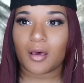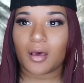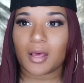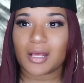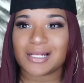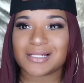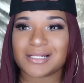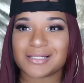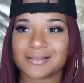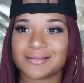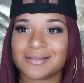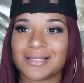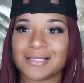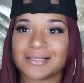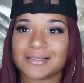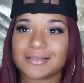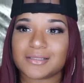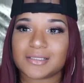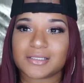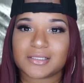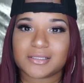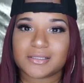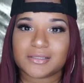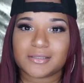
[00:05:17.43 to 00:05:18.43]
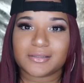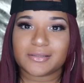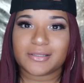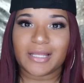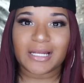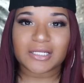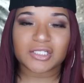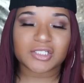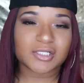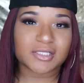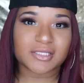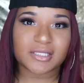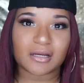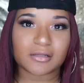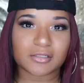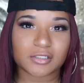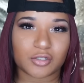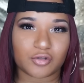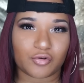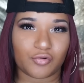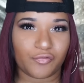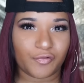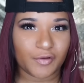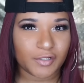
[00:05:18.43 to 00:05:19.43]
that just sounds a
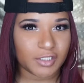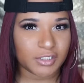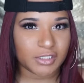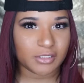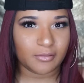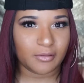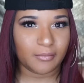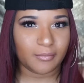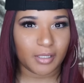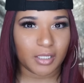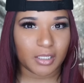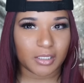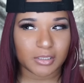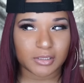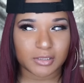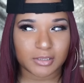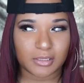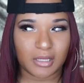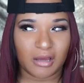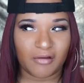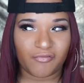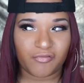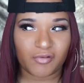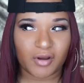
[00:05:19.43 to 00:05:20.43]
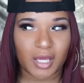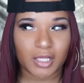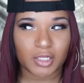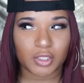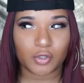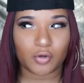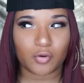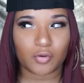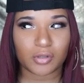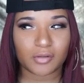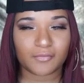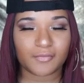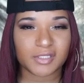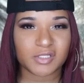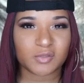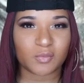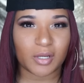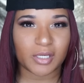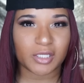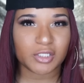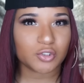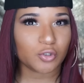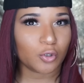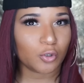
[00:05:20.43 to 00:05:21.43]
little fishy to me, because I feel like the only reason
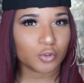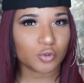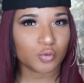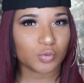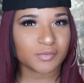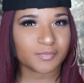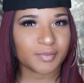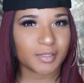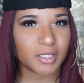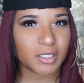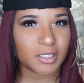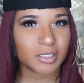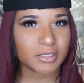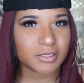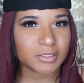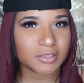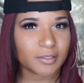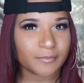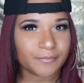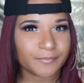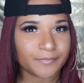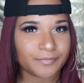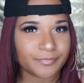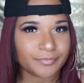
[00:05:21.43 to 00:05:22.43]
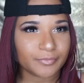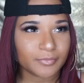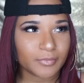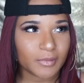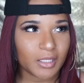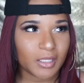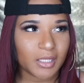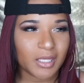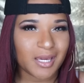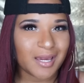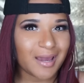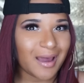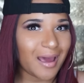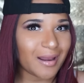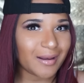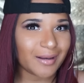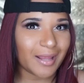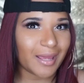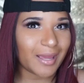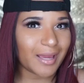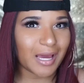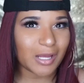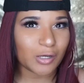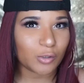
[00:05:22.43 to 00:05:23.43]
why he told you was because he kind of
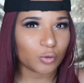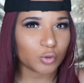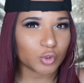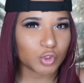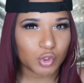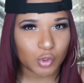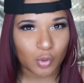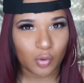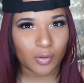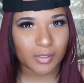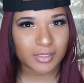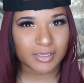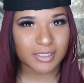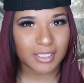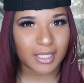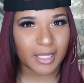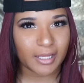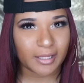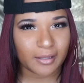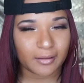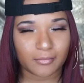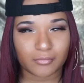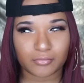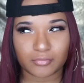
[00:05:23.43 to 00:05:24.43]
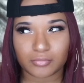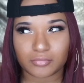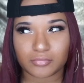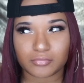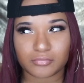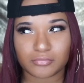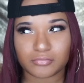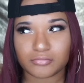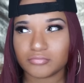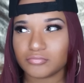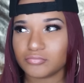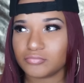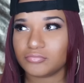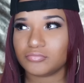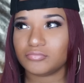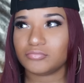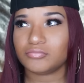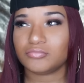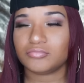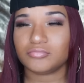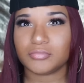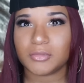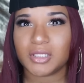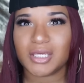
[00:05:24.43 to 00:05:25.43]
ain't got no choice. Like,
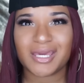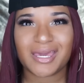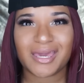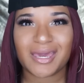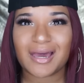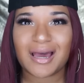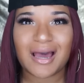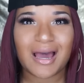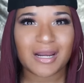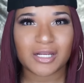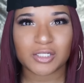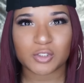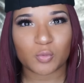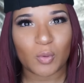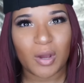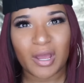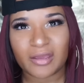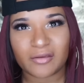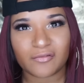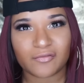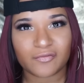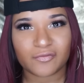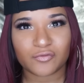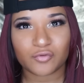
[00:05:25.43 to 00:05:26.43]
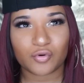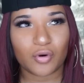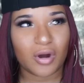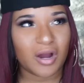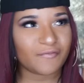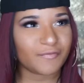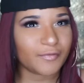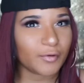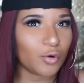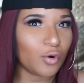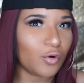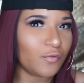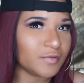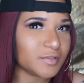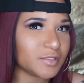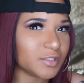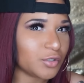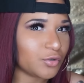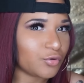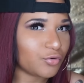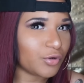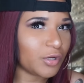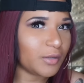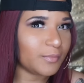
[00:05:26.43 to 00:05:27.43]
he can't hide his wife. You're going to have to go over to
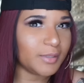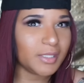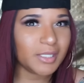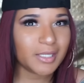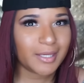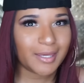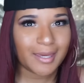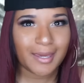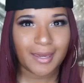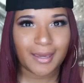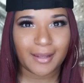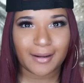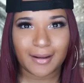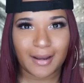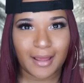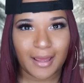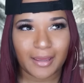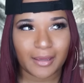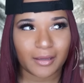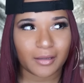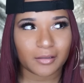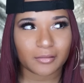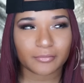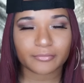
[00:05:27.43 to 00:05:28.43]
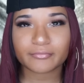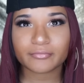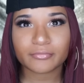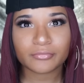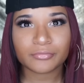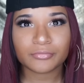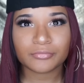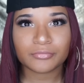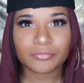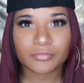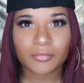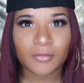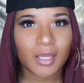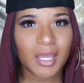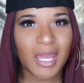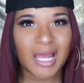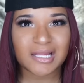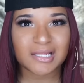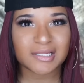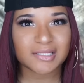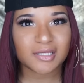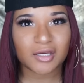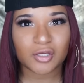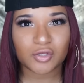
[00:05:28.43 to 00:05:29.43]
the crib. He can't, like, he had
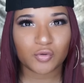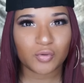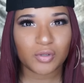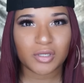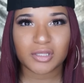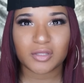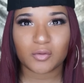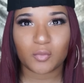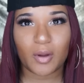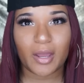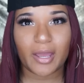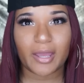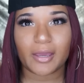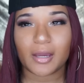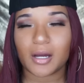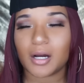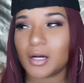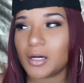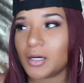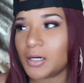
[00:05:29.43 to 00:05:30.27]
to tell you either way.